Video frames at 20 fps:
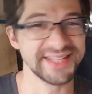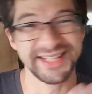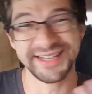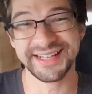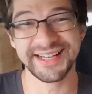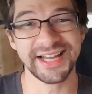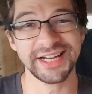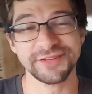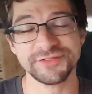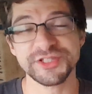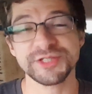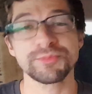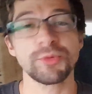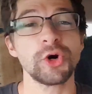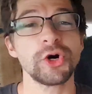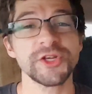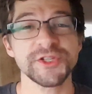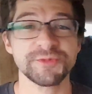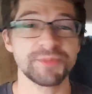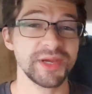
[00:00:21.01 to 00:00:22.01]
any kind of
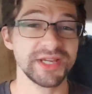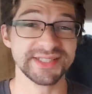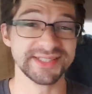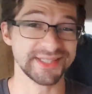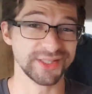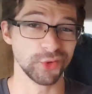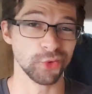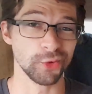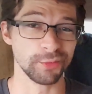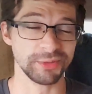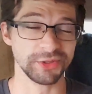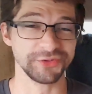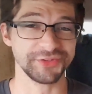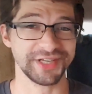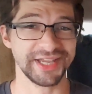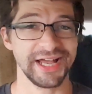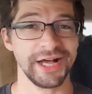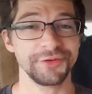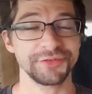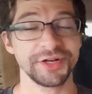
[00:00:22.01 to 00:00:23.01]
small space that you're
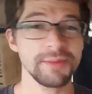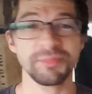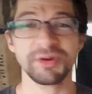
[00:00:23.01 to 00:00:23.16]
building out.